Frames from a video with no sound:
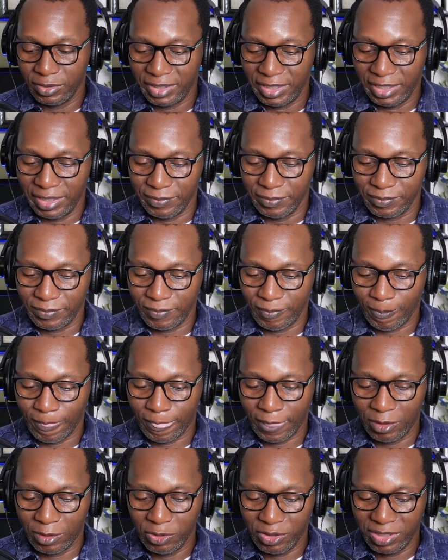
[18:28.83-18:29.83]
Okay,
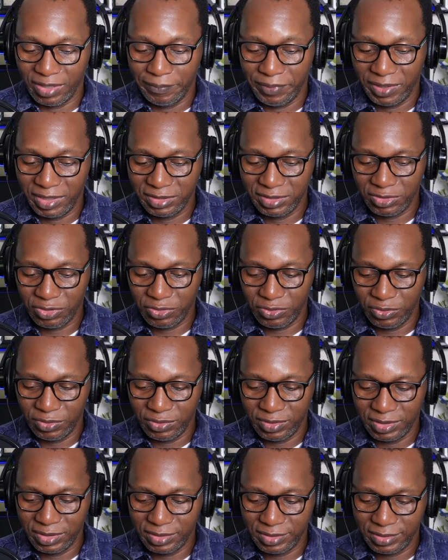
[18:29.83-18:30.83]
you're gonna pass
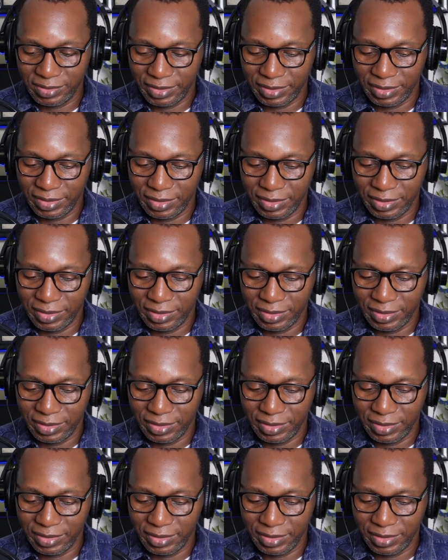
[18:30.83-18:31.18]
through this